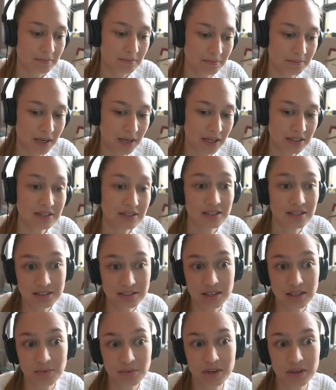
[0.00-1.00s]
But
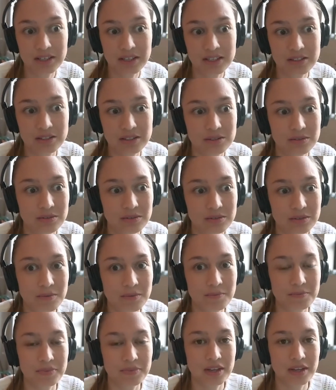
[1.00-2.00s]
since I wanted
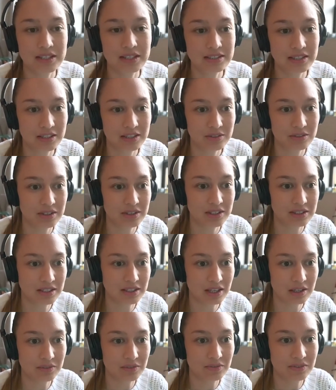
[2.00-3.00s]
to execute this
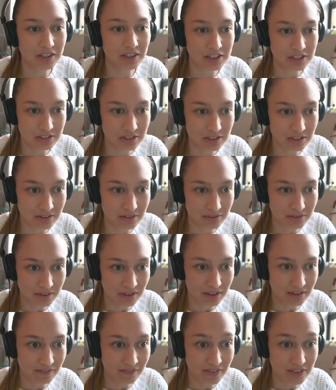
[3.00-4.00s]
kind of larger
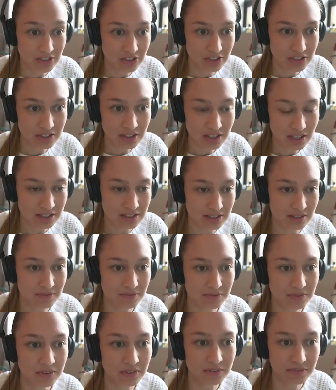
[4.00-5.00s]
vision as a
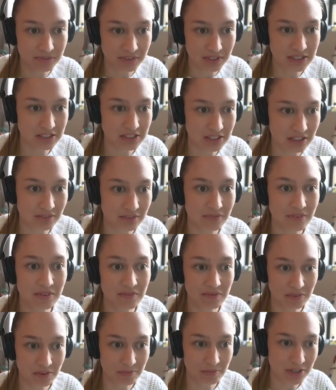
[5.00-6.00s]
full-fledged kind of
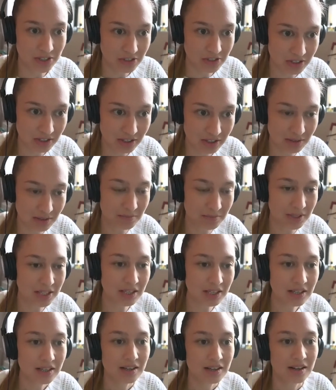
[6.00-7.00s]
information company,